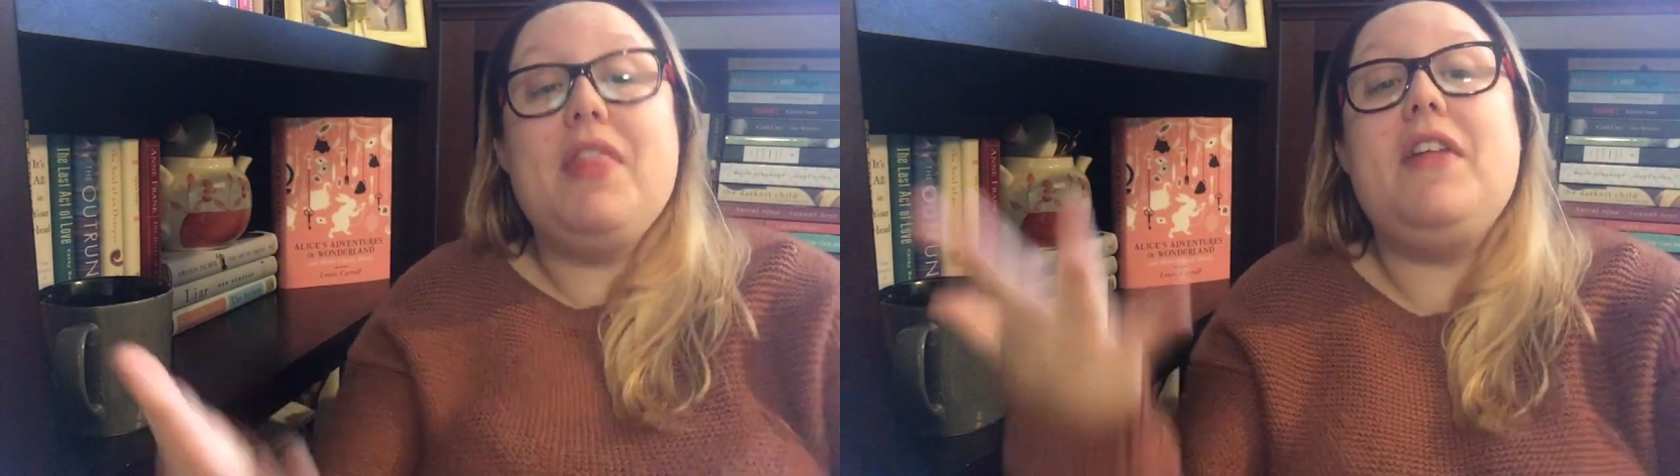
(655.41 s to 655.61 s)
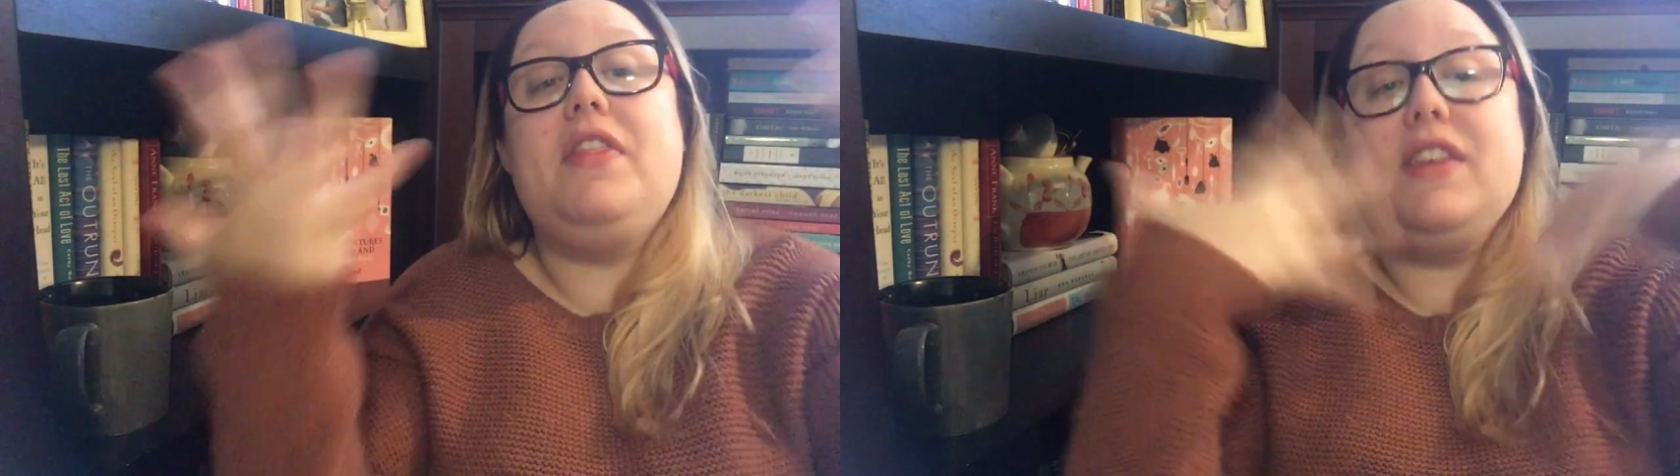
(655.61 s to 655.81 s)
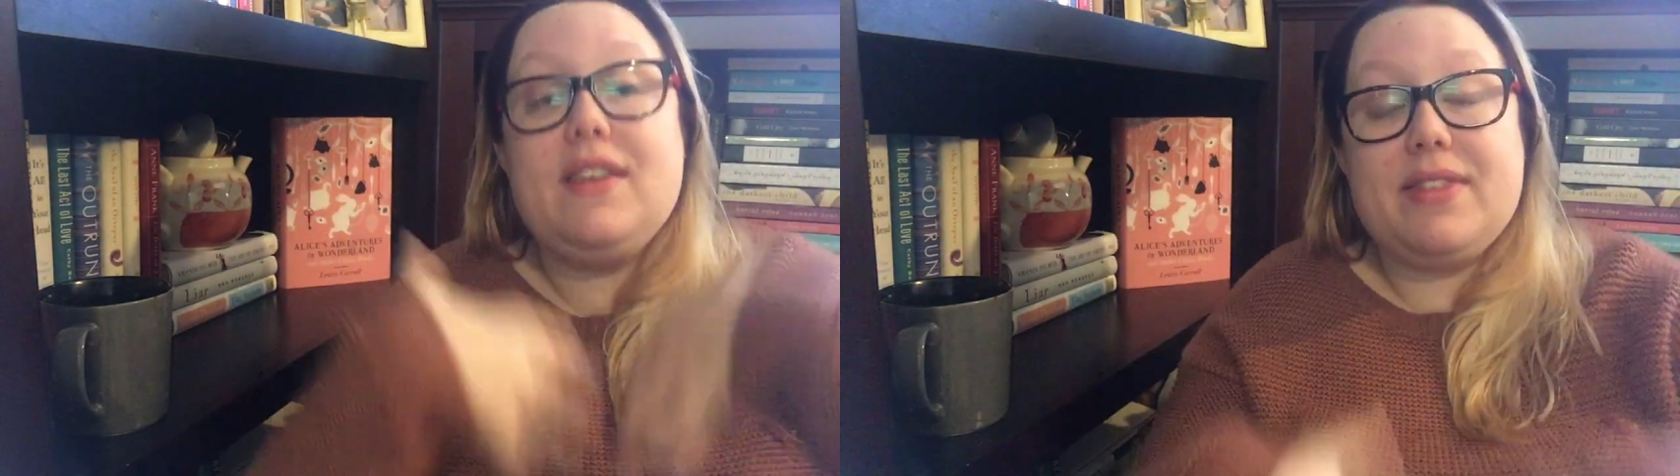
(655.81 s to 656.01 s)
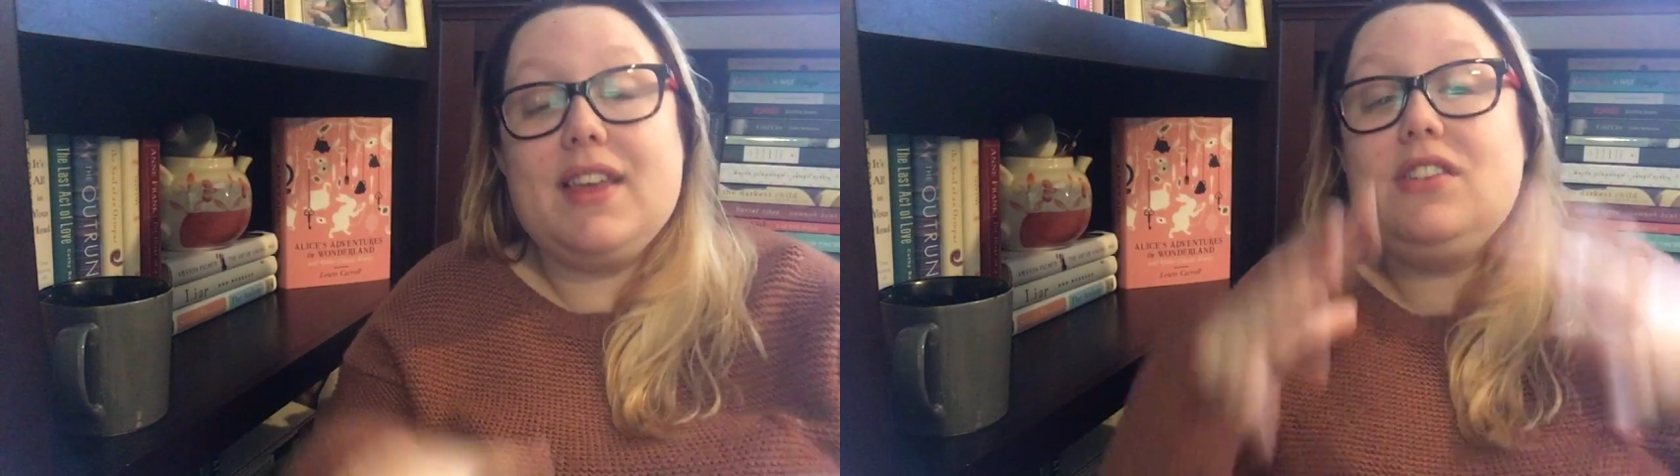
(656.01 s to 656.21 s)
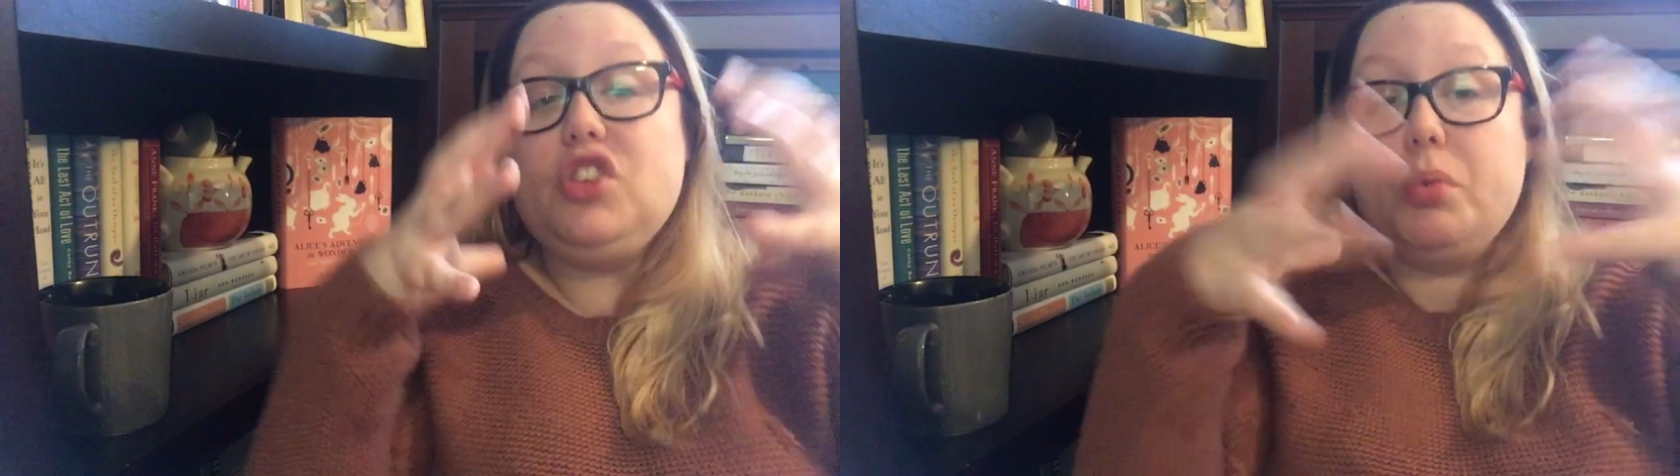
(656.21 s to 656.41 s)
that these
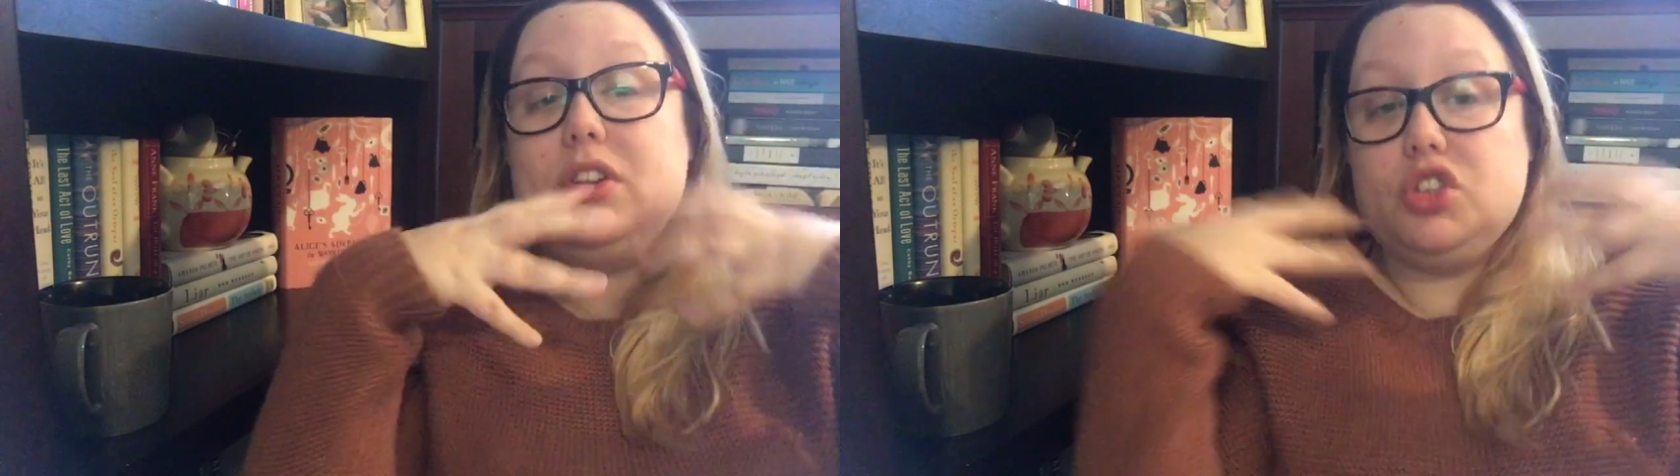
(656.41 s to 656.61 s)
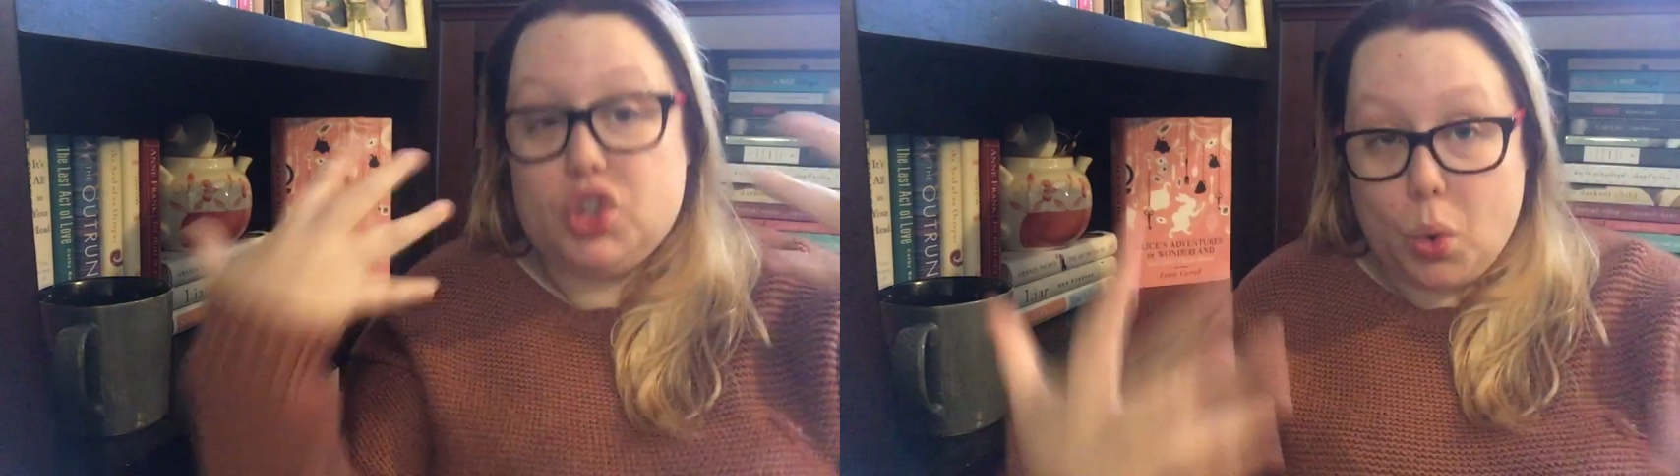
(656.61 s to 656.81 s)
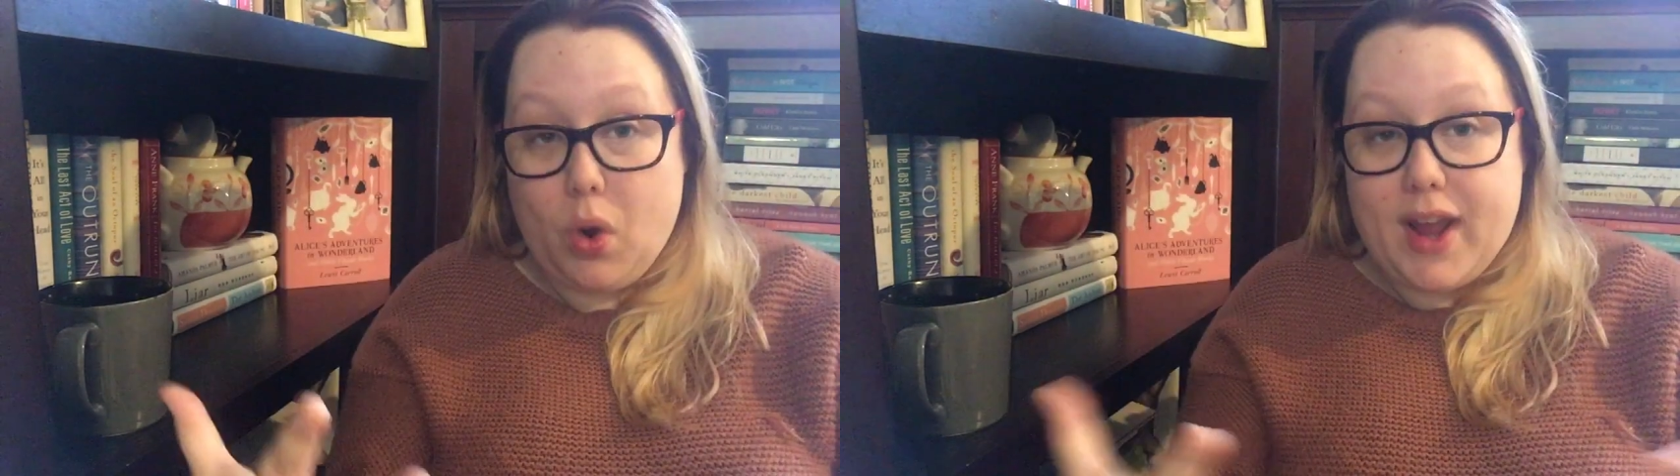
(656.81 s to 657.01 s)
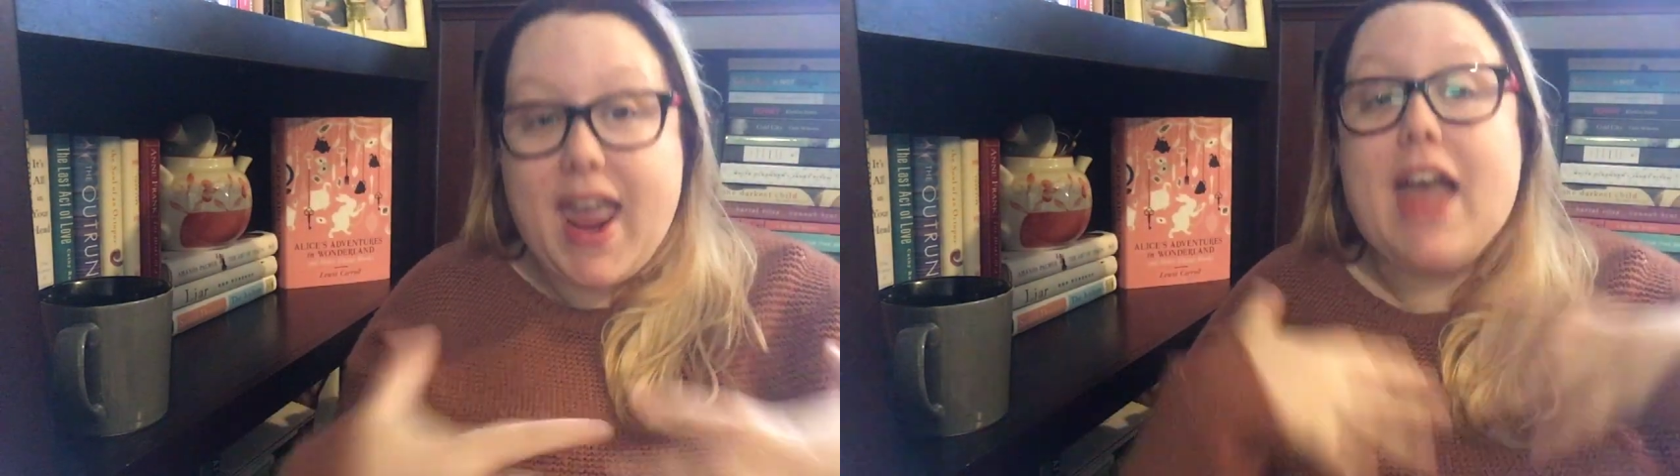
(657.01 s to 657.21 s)
things you enjoy